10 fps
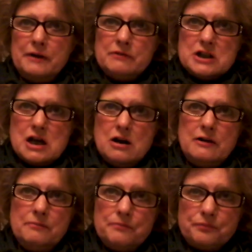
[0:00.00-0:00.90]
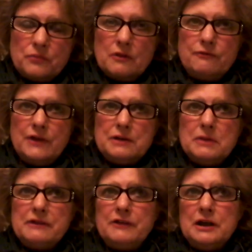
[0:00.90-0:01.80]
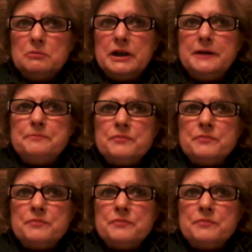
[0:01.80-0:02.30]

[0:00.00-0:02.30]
That's how I fed my family.